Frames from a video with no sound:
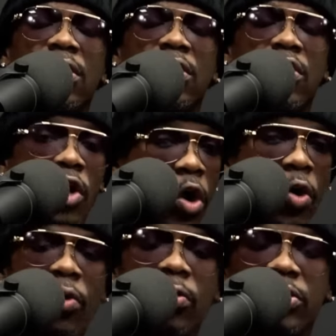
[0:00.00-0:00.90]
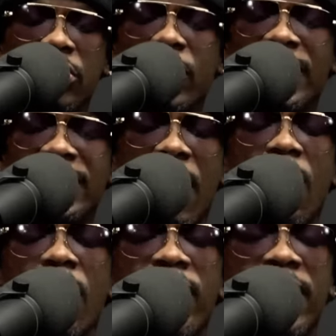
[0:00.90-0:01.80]
go to his
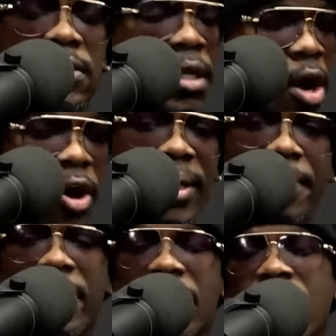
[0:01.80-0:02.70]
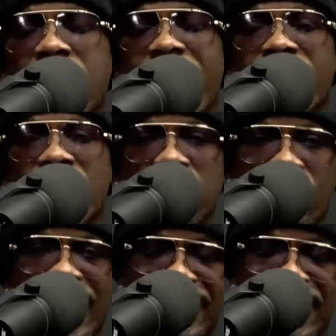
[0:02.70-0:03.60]
office call him up and
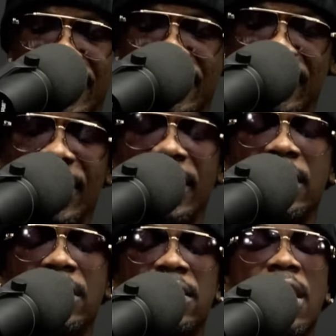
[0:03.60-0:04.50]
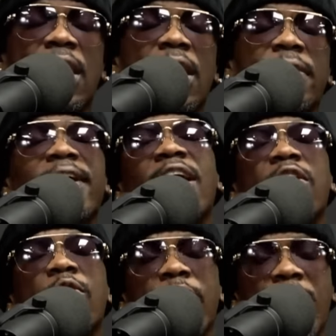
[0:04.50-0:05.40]
address these things then i know
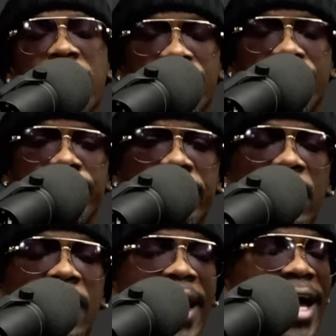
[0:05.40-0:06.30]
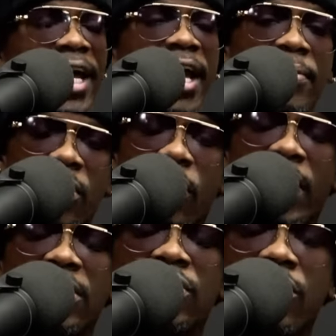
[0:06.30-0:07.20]
what i'm going to do i am going
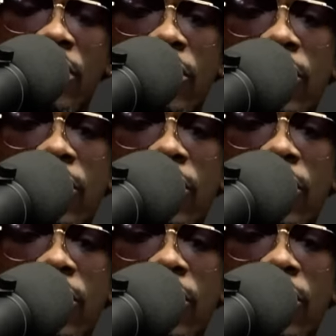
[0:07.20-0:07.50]
to use the